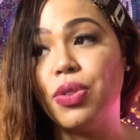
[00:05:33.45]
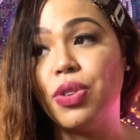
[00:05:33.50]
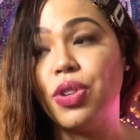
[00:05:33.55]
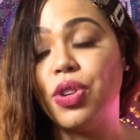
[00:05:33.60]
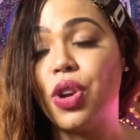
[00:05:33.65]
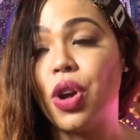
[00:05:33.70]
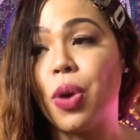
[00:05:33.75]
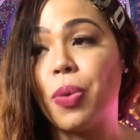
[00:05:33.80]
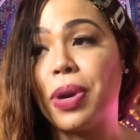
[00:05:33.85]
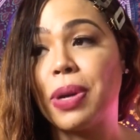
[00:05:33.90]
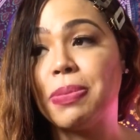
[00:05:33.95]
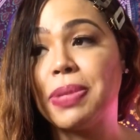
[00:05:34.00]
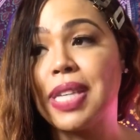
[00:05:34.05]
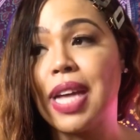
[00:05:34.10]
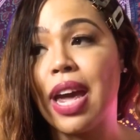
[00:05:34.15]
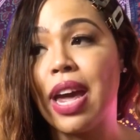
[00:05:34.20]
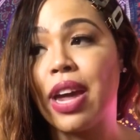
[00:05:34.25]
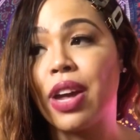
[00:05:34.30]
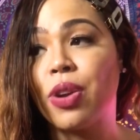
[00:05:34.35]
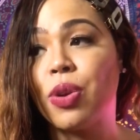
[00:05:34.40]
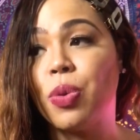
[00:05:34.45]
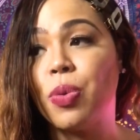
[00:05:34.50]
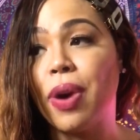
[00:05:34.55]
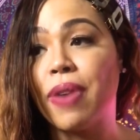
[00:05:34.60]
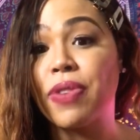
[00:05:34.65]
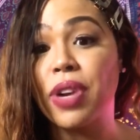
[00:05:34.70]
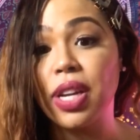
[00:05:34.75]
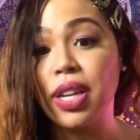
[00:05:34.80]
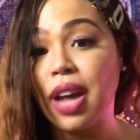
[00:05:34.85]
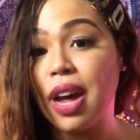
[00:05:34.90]
you know what I'm saying,
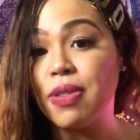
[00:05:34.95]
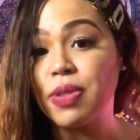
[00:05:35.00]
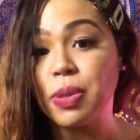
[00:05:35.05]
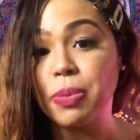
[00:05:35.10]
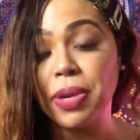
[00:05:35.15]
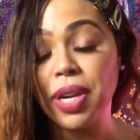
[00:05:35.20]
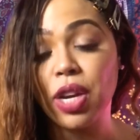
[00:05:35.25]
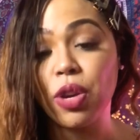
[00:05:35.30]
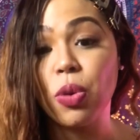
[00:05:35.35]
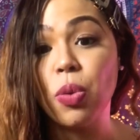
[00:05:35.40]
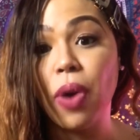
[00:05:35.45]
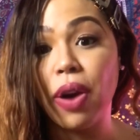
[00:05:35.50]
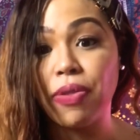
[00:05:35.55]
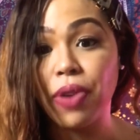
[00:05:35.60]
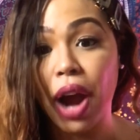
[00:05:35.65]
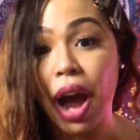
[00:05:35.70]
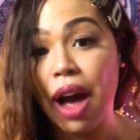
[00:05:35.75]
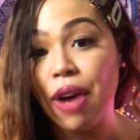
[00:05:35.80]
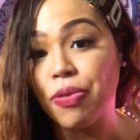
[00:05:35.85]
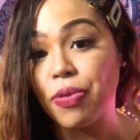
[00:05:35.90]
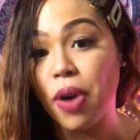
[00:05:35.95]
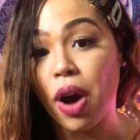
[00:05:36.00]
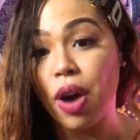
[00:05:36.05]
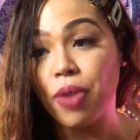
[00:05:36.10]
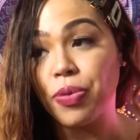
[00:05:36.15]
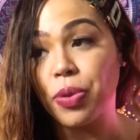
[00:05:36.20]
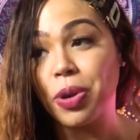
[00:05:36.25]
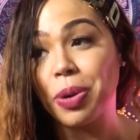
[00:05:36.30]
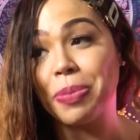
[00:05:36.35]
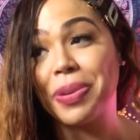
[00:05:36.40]
whoever loves me and whoever I
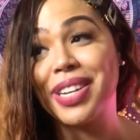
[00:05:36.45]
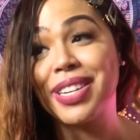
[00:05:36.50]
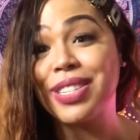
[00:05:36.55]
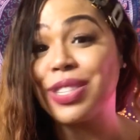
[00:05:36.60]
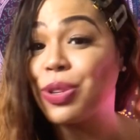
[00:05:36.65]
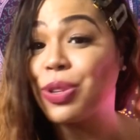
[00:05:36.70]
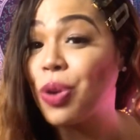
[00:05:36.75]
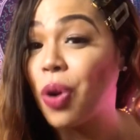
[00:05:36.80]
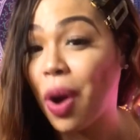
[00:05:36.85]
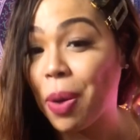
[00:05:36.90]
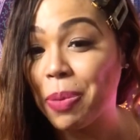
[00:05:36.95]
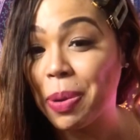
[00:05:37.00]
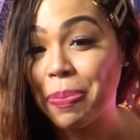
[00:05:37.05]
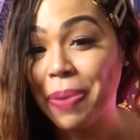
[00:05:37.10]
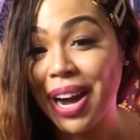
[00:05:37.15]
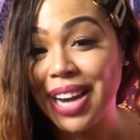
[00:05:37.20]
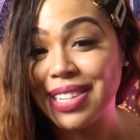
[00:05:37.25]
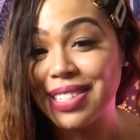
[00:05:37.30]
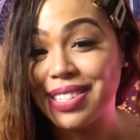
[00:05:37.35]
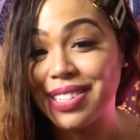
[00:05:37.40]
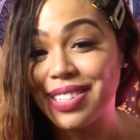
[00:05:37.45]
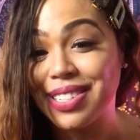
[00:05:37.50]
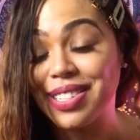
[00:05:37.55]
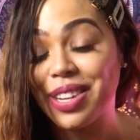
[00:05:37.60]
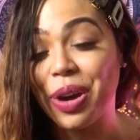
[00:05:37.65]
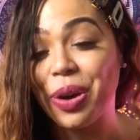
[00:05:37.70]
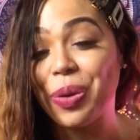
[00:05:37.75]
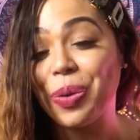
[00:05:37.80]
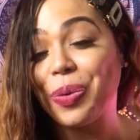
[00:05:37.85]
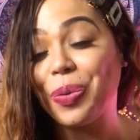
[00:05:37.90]
fall for, because you know I'm a Pisces,
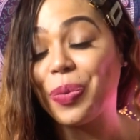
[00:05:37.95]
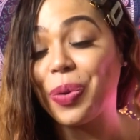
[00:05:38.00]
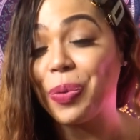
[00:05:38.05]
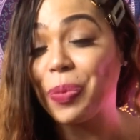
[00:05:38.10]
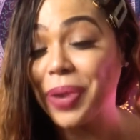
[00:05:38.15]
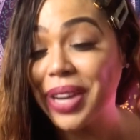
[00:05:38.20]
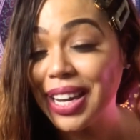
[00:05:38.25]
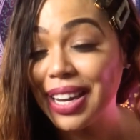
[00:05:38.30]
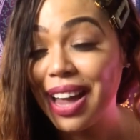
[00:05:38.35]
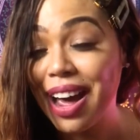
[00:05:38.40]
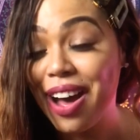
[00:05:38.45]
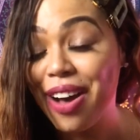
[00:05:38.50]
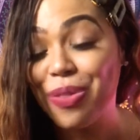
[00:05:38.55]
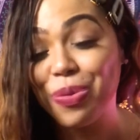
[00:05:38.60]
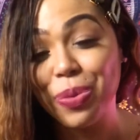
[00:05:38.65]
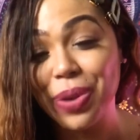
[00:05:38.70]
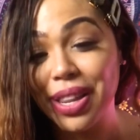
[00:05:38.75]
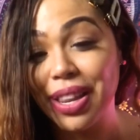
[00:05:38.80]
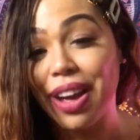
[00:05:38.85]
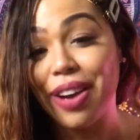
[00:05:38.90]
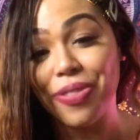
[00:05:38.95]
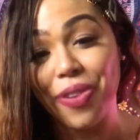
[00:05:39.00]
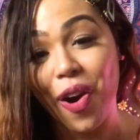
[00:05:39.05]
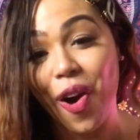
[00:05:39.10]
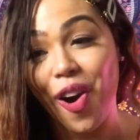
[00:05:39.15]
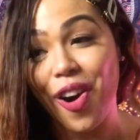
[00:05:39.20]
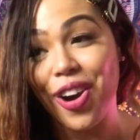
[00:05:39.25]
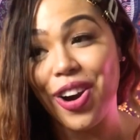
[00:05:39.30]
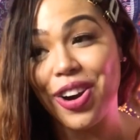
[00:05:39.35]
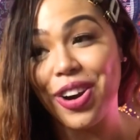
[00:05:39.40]
so when we love
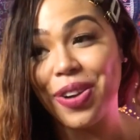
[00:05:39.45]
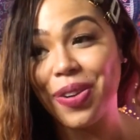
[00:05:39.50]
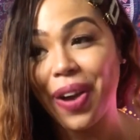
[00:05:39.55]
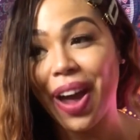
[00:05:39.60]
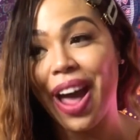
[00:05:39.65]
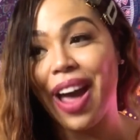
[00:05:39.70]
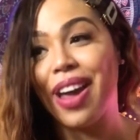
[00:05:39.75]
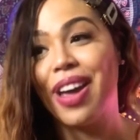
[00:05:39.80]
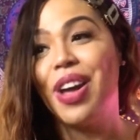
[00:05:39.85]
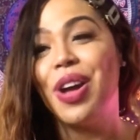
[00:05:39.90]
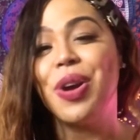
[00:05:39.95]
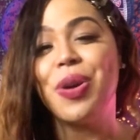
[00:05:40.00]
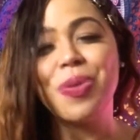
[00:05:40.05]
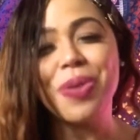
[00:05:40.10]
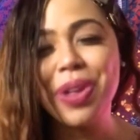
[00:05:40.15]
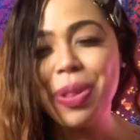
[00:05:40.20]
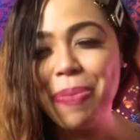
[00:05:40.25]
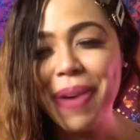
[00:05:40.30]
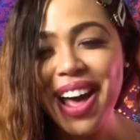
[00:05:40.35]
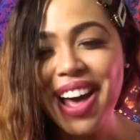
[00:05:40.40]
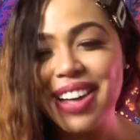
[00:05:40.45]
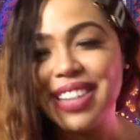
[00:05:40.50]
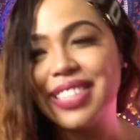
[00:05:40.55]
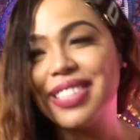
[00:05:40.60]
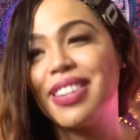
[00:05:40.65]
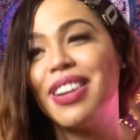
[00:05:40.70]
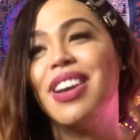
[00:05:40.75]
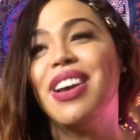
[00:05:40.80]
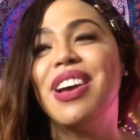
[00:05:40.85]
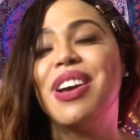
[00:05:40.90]
hard, okay? We're the
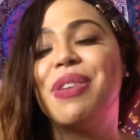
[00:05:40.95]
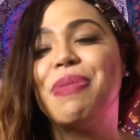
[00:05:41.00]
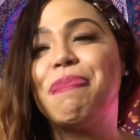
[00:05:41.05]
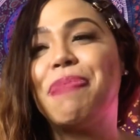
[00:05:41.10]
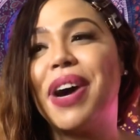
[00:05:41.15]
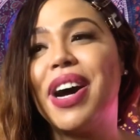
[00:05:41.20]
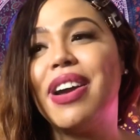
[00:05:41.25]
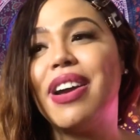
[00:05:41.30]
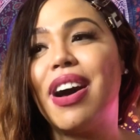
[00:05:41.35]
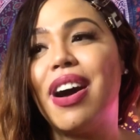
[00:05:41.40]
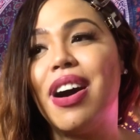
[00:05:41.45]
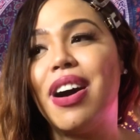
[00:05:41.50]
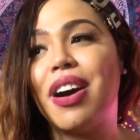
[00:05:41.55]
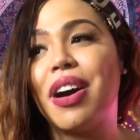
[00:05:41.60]
best. But